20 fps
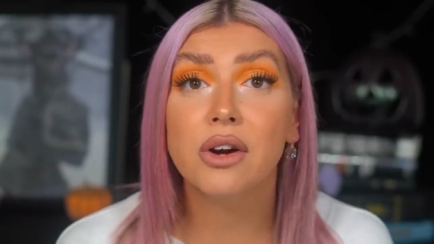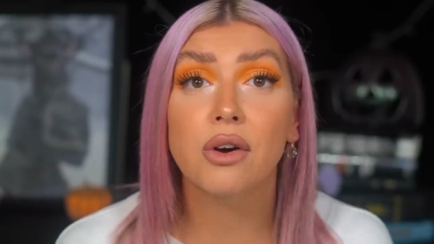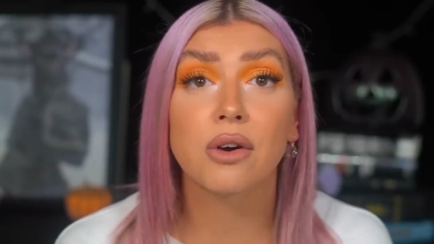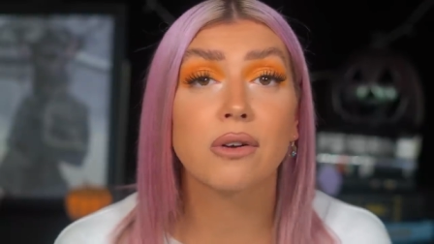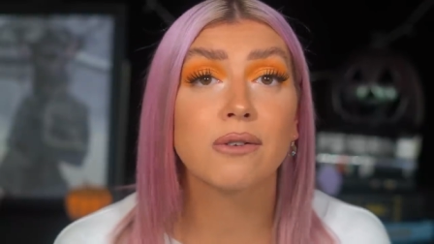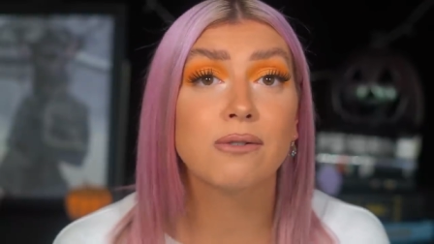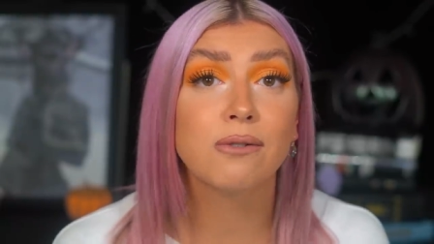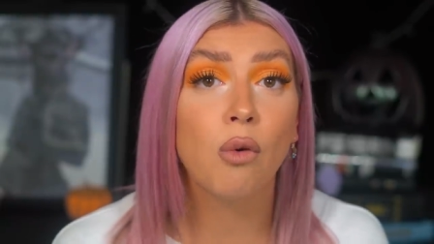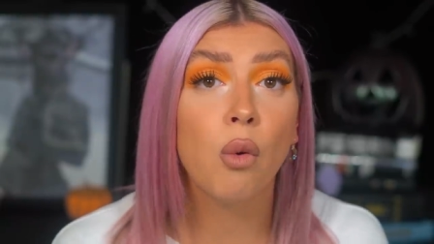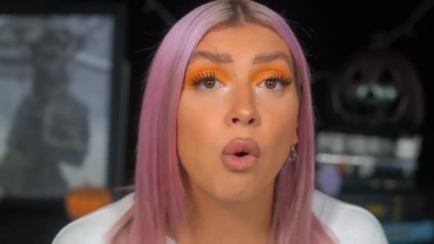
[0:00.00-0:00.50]
or
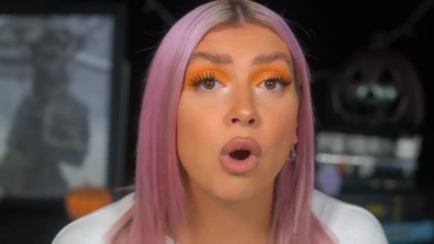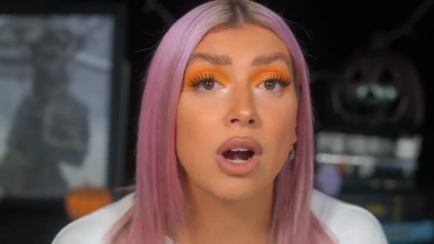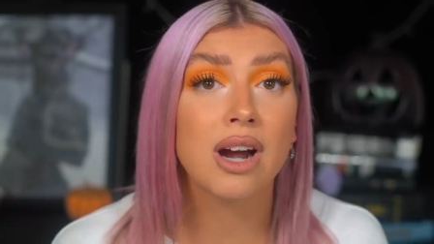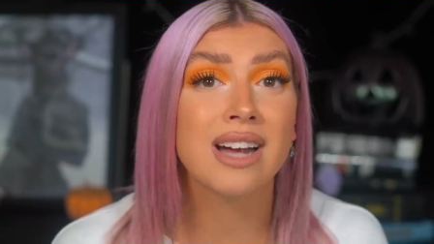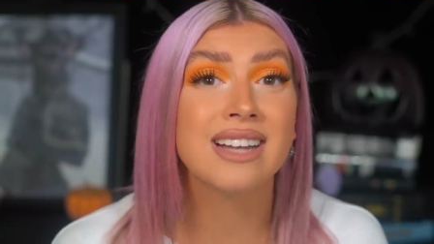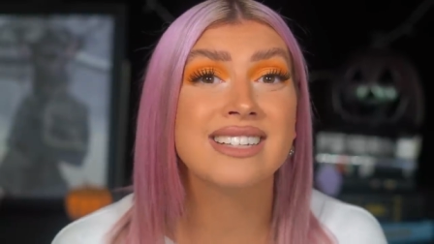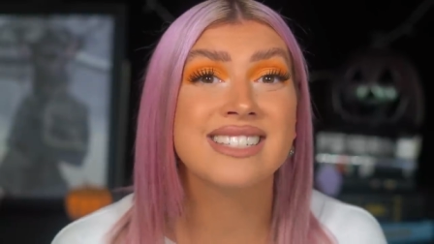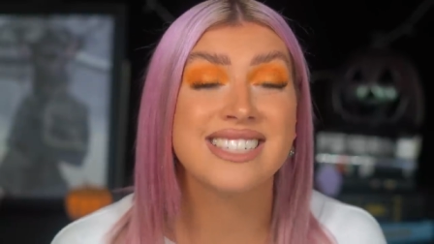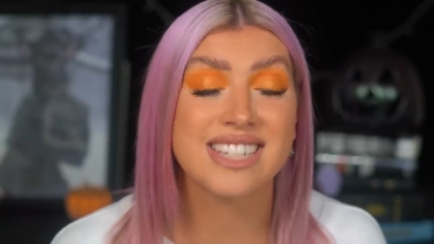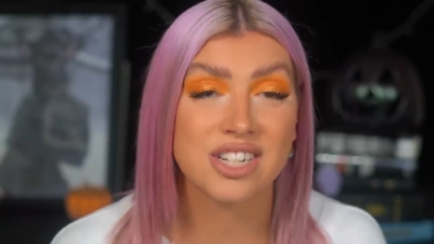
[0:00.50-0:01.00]
four
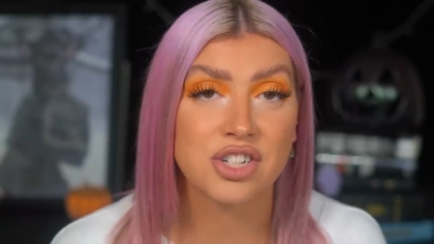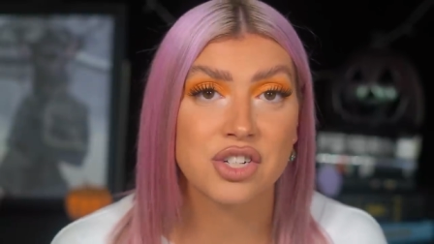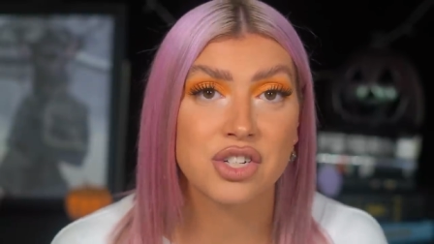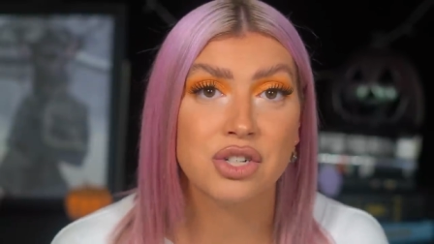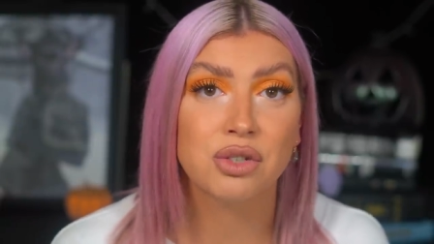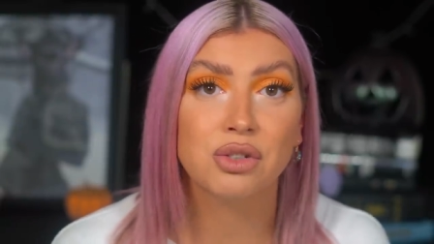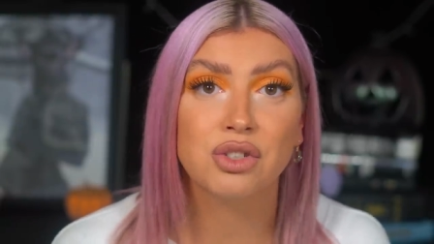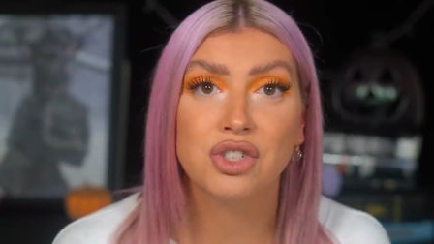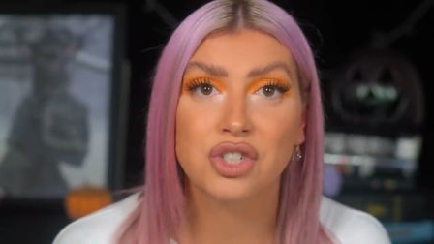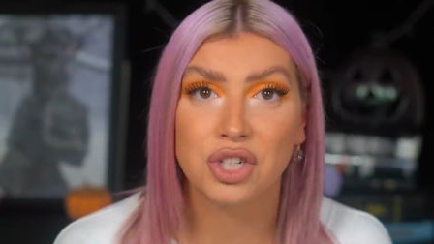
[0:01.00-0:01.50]

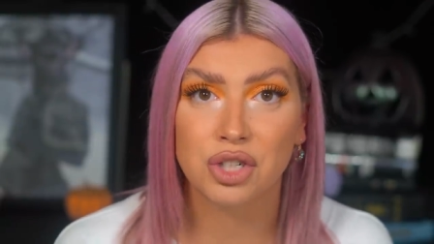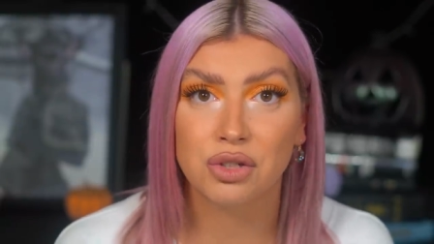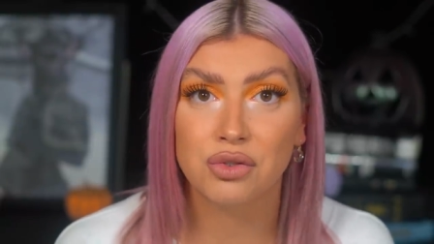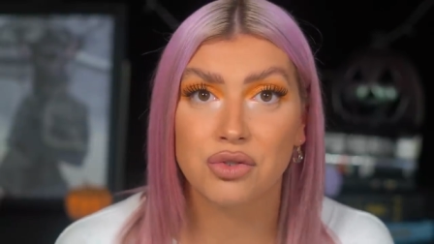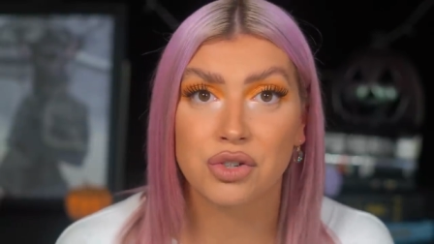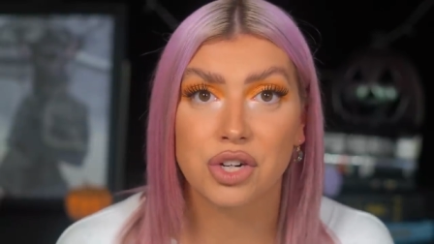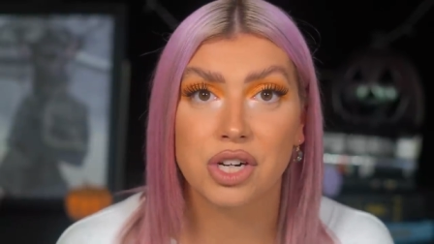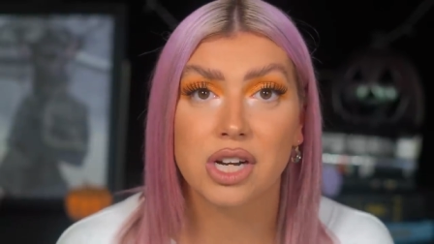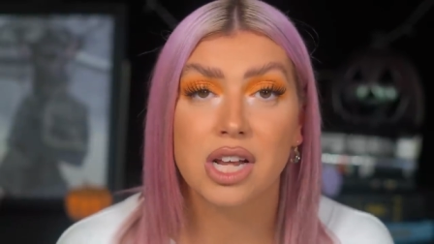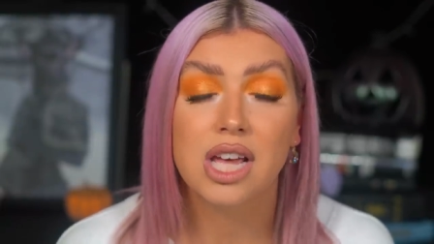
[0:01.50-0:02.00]
additional
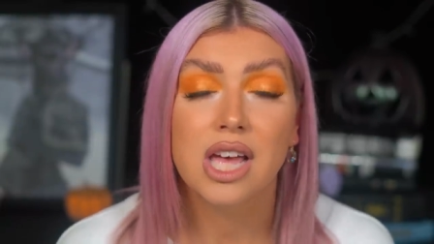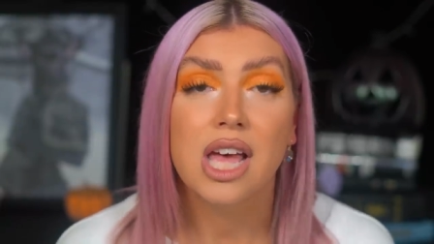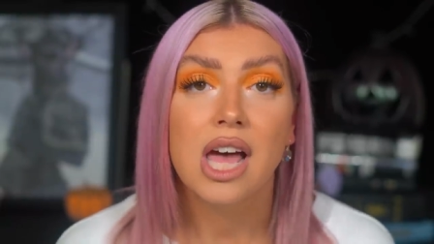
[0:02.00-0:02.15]
children.